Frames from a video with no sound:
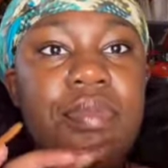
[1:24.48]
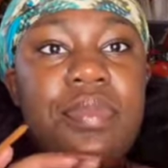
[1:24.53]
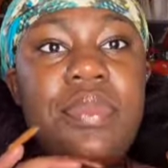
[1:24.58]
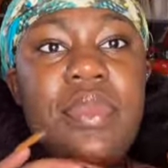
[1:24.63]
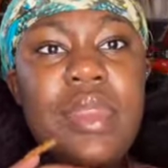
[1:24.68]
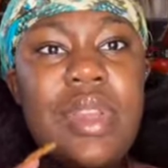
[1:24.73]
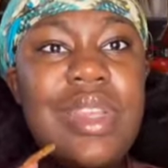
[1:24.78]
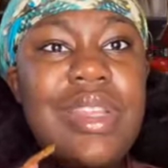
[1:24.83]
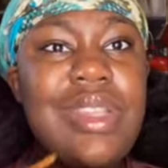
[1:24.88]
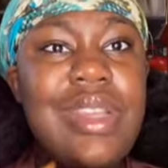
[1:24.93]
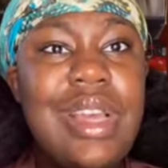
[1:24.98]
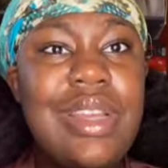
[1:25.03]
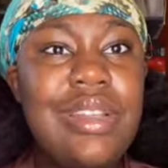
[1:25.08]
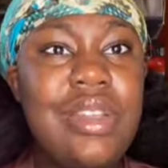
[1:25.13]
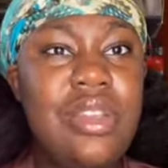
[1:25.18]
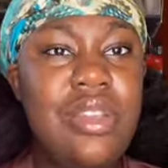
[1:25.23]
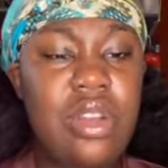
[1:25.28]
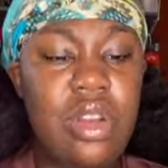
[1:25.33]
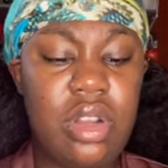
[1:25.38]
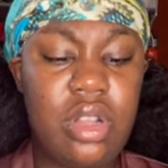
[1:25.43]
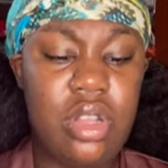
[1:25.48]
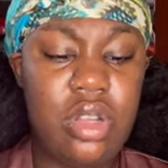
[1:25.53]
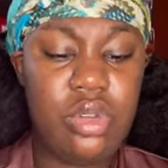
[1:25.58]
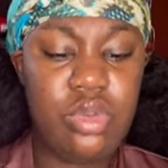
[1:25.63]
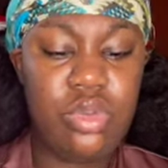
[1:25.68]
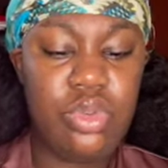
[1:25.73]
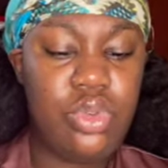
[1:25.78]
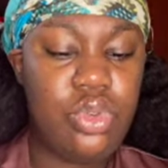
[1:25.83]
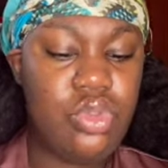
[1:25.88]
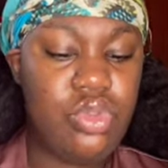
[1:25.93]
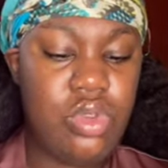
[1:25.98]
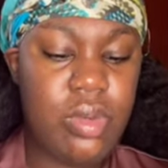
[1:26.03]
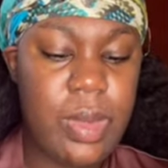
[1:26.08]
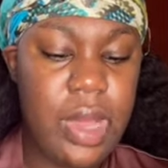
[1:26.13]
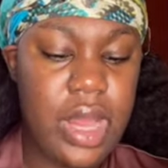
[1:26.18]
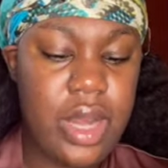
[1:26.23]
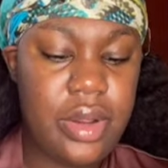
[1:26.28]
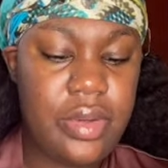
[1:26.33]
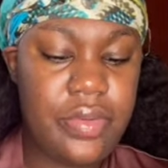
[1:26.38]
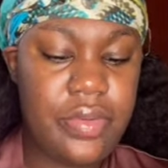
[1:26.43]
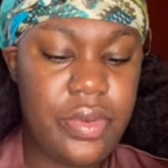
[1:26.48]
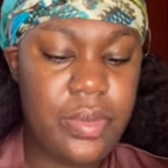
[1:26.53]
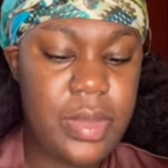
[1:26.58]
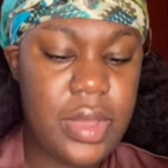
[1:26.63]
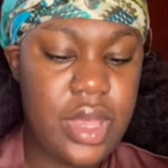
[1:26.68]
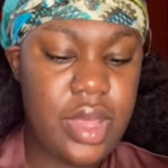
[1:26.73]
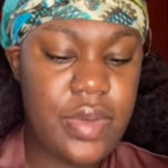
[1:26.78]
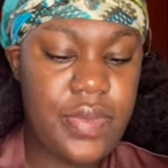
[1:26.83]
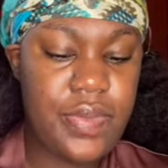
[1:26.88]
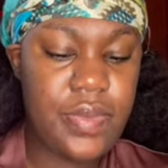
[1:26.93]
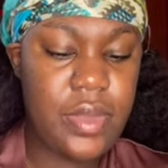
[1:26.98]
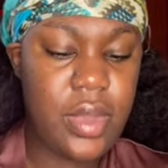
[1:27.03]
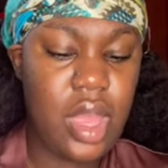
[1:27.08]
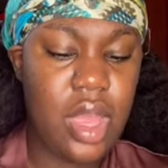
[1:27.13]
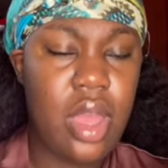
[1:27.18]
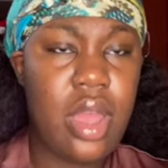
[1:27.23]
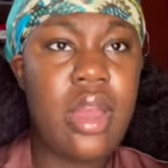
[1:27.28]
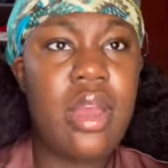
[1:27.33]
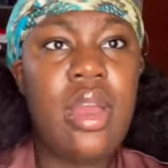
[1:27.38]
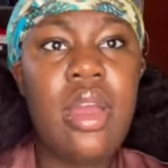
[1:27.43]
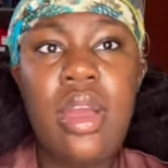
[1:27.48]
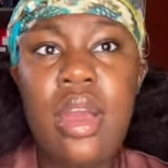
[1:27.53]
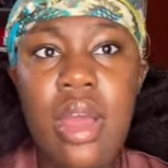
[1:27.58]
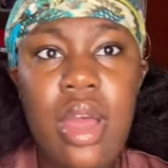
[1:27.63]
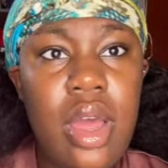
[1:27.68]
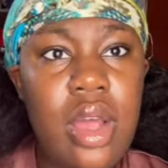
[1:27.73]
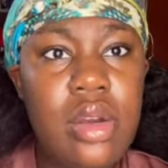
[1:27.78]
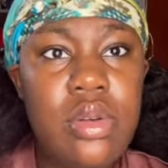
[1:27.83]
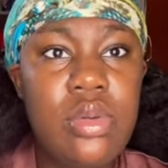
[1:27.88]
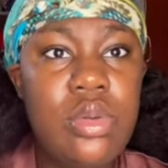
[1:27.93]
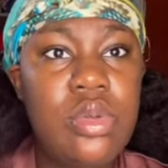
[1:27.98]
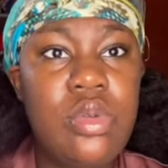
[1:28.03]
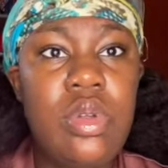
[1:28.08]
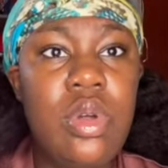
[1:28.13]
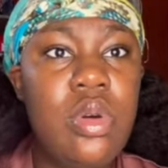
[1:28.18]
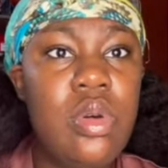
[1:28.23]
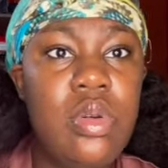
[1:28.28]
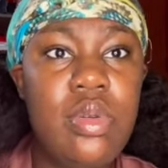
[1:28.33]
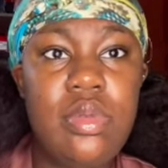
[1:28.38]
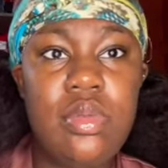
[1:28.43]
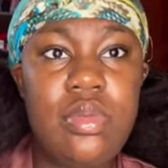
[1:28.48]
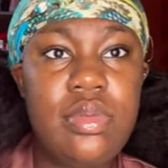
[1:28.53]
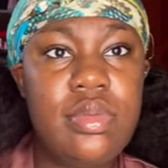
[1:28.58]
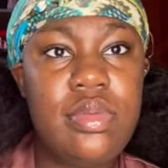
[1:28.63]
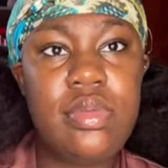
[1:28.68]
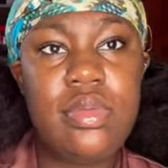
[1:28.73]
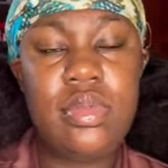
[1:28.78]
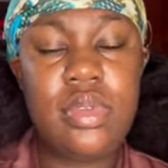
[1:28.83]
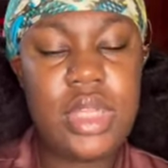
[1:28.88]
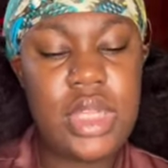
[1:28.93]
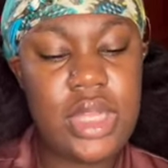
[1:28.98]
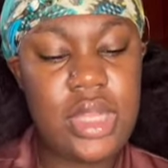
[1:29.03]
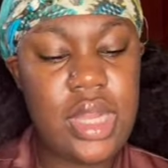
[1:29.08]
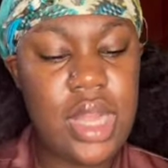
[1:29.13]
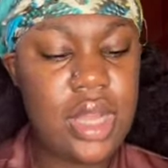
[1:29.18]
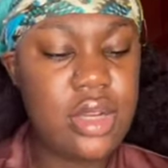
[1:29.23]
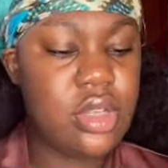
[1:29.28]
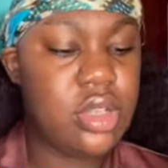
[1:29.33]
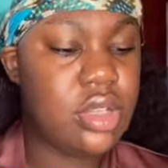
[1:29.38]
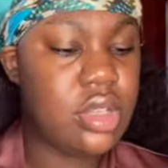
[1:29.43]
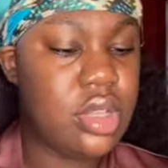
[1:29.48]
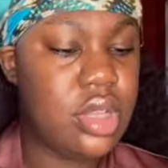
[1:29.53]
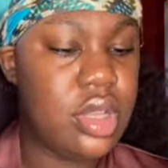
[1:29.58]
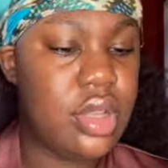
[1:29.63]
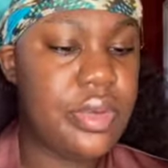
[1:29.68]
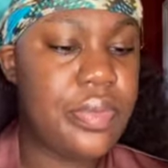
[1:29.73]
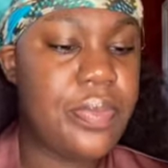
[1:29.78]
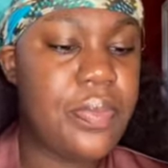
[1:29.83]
These lashes are a little too dramatic for me. I don't do the whole lashes thing.